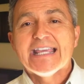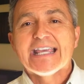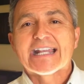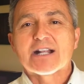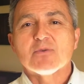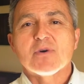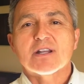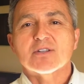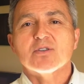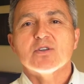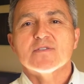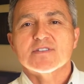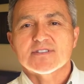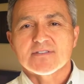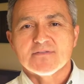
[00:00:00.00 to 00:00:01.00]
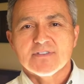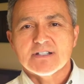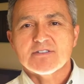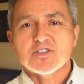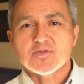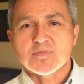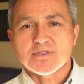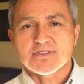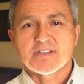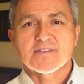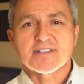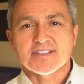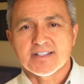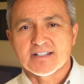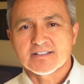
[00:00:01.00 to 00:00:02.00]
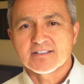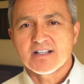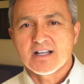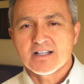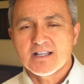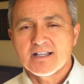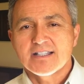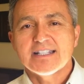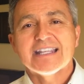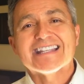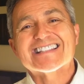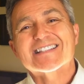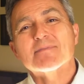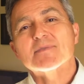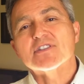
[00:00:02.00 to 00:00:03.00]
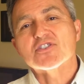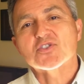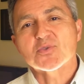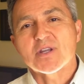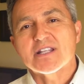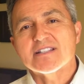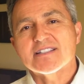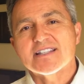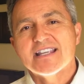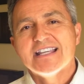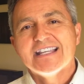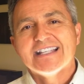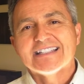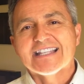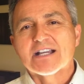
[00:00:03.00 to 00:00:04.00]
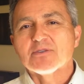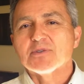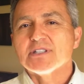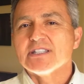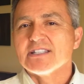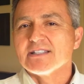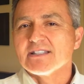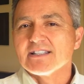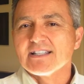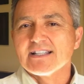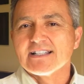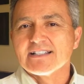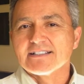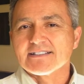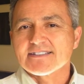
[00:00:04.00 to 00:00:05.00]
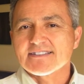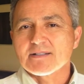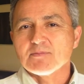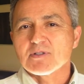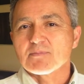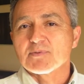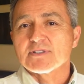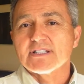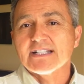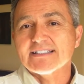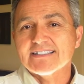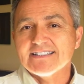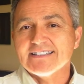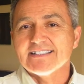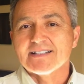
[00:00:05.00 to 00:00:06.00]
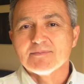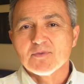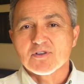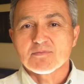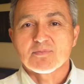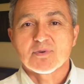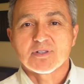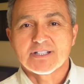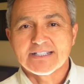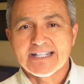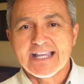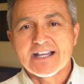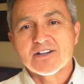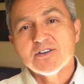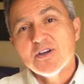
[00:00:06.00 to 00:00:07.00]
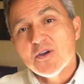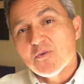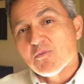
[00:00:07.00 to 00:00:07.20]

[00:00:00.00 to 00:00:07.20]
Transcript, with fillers: And I want to go over some very specifics that have gone on and some of the trends that we uh, somewhat predicted and more importantly now,